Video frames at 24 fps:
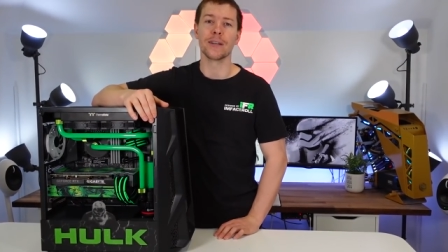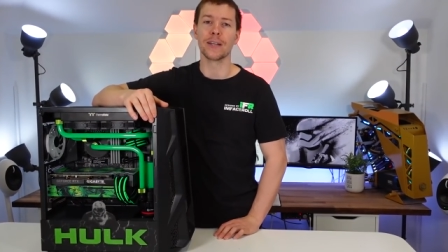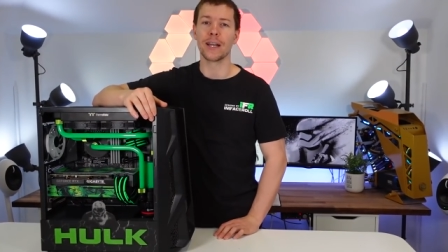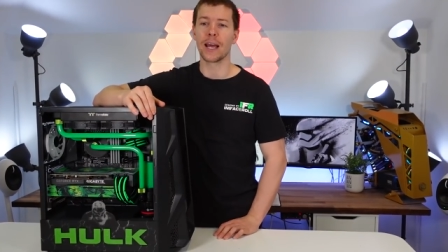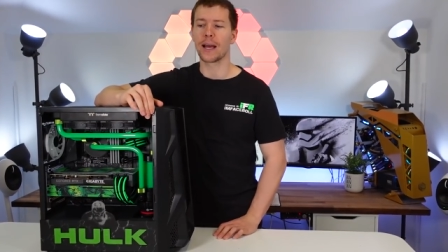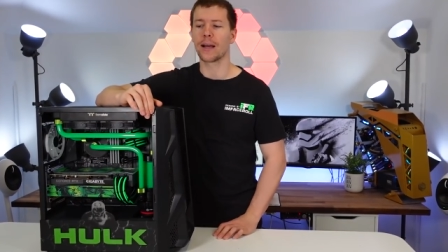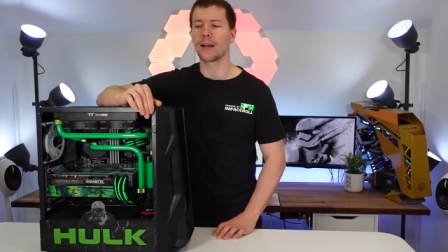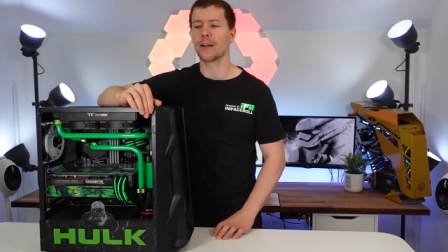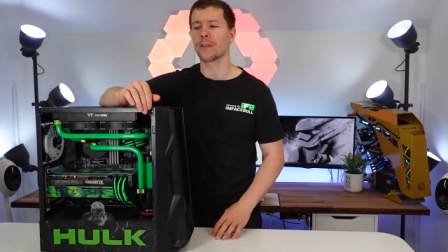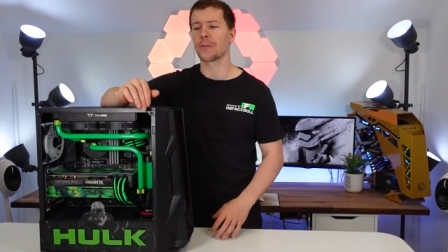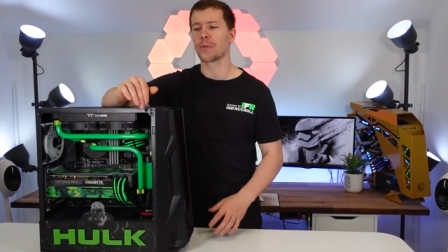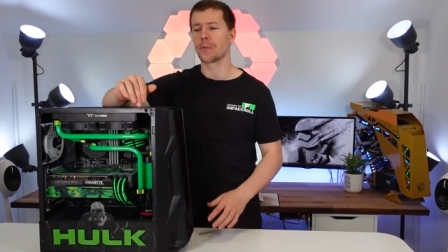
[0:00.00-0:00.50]

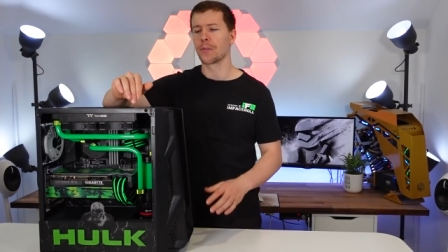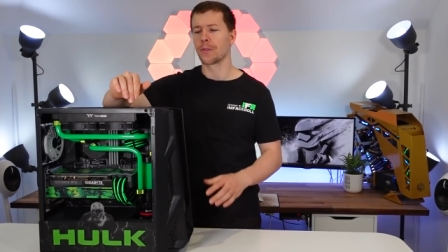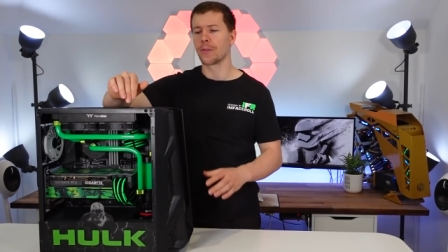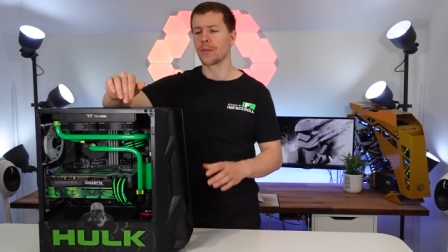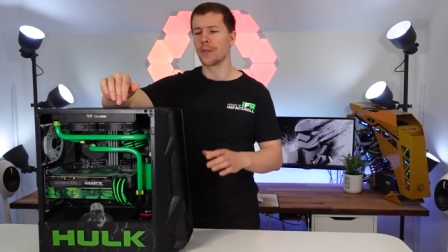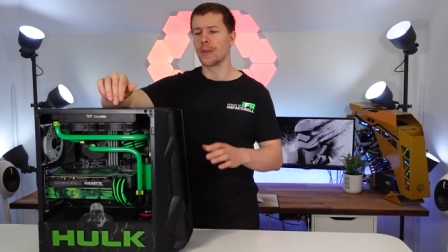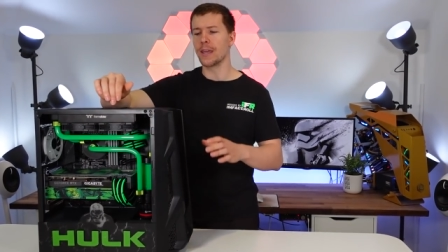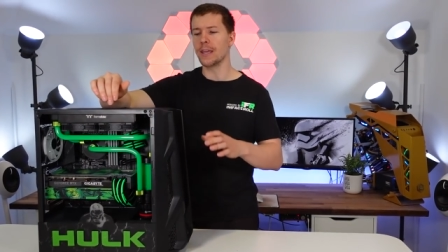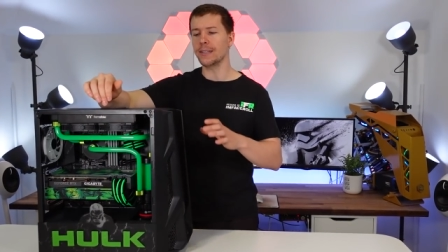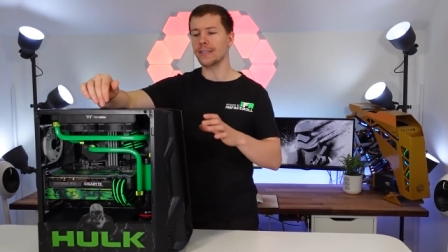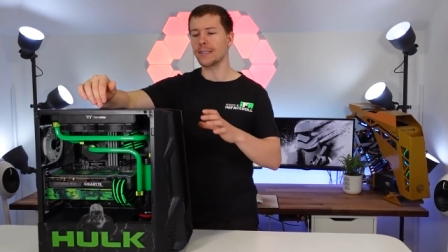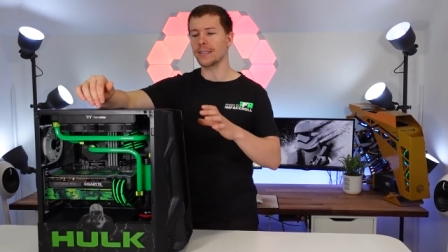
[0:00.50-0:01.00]
Now,
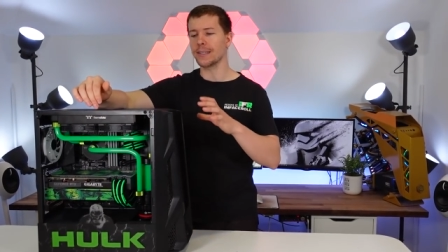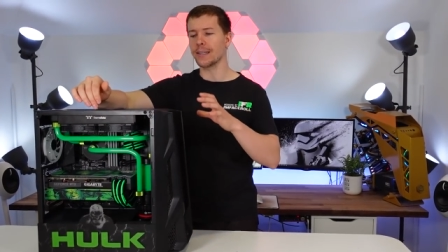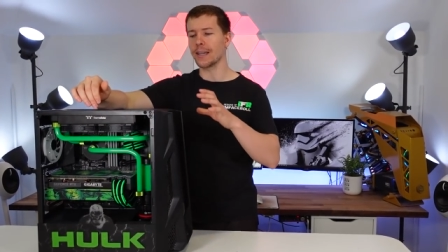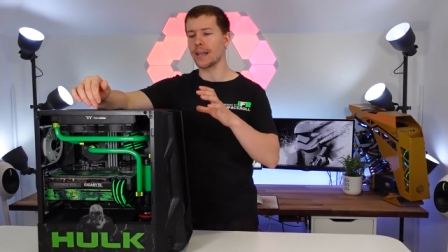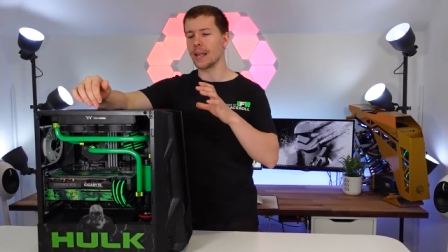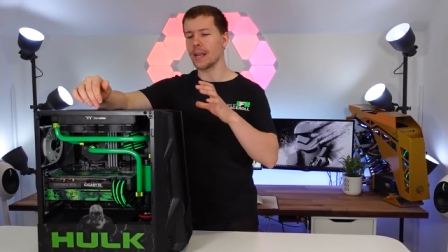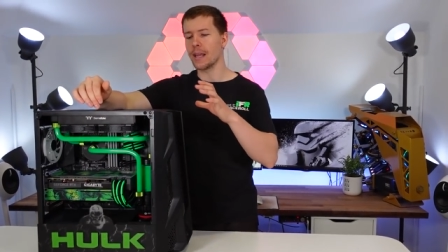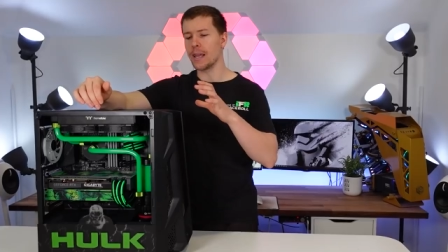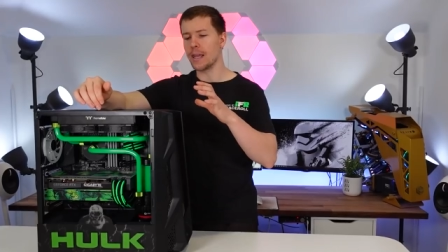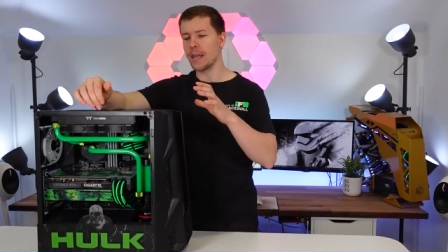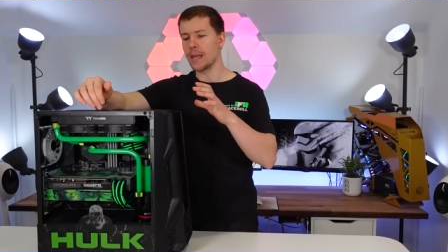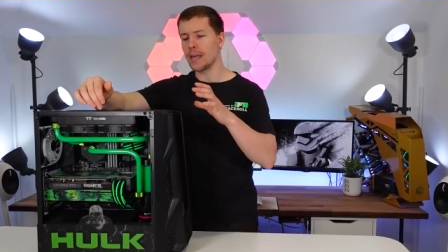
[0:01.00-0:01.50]

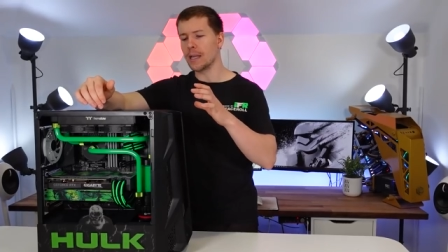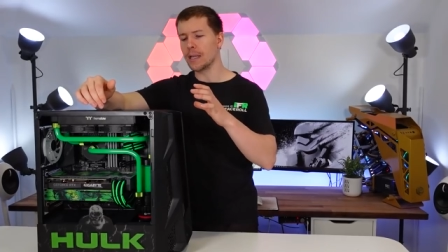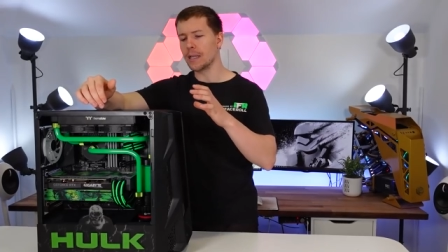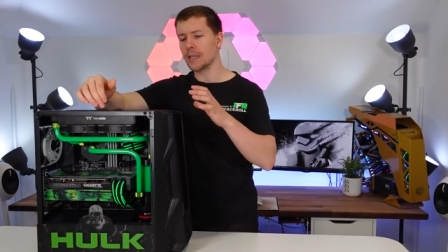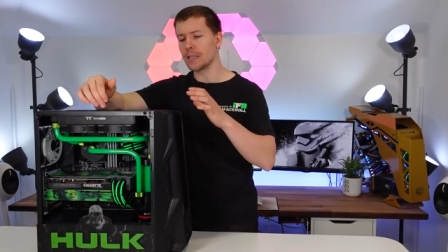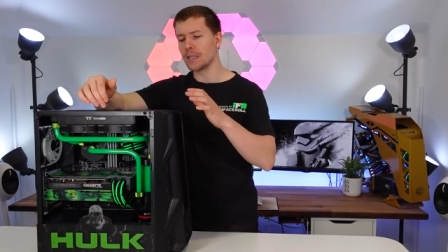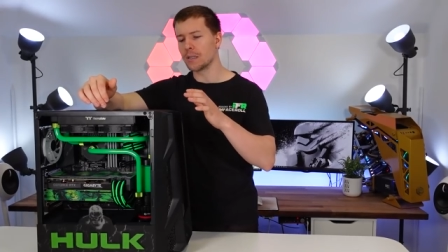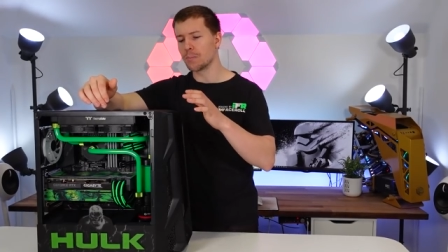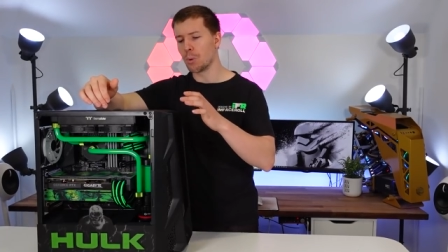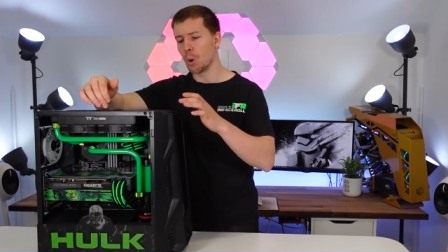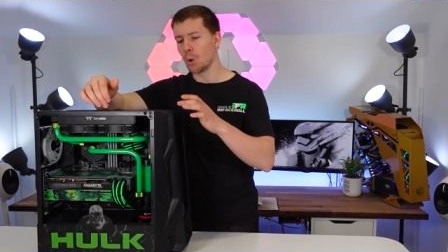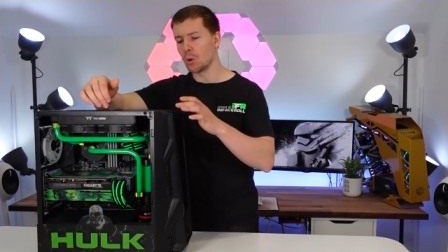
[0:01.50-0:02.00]
this
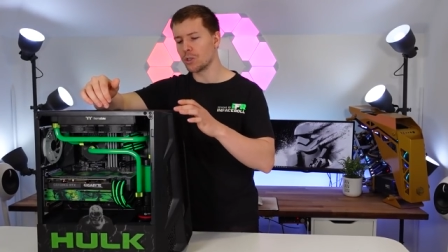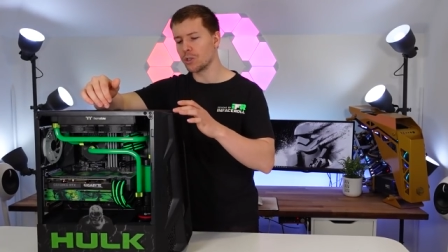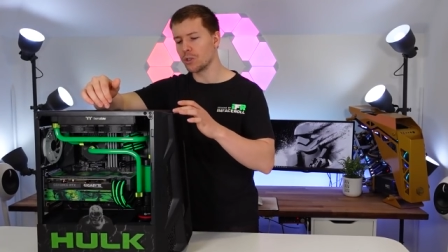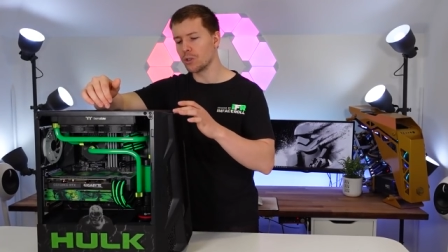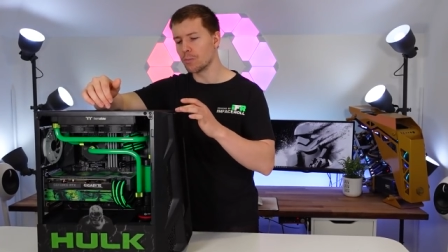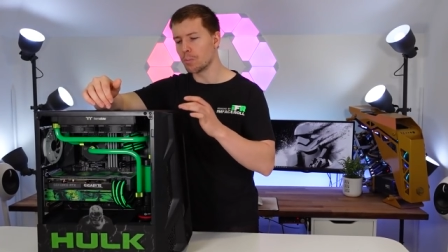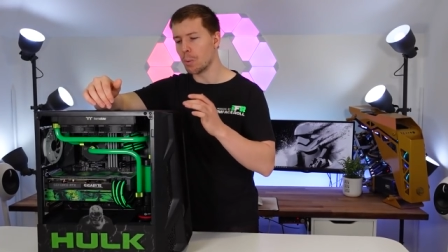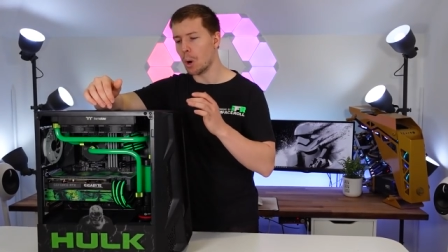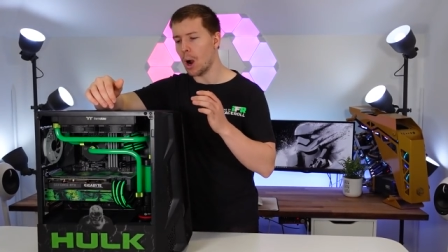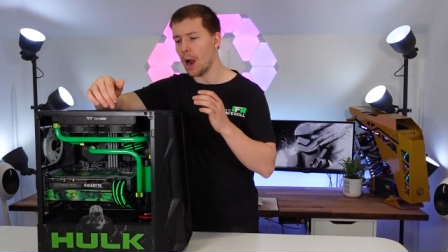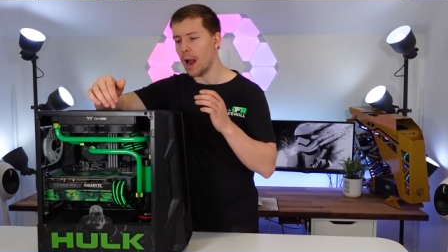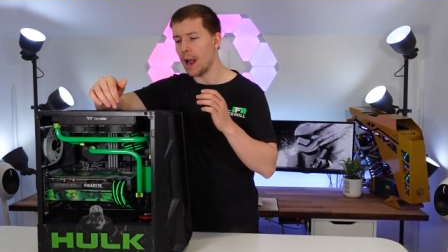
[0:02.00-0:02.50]
is brought to
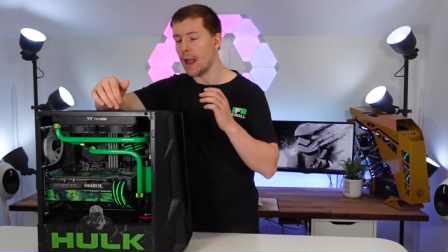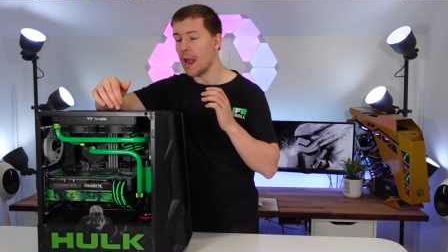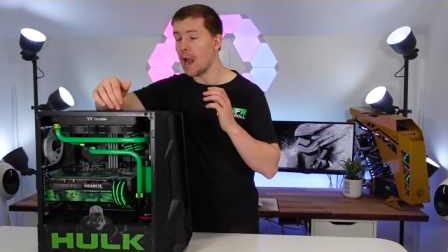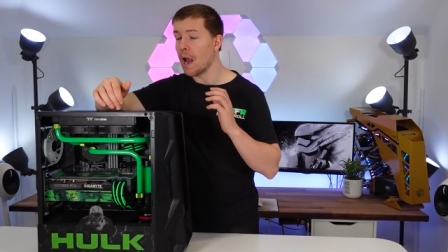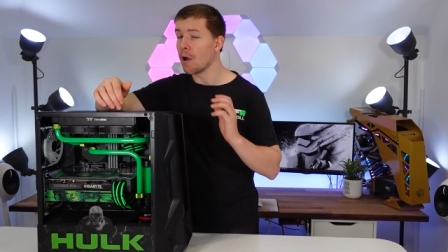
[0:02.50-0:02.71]
you by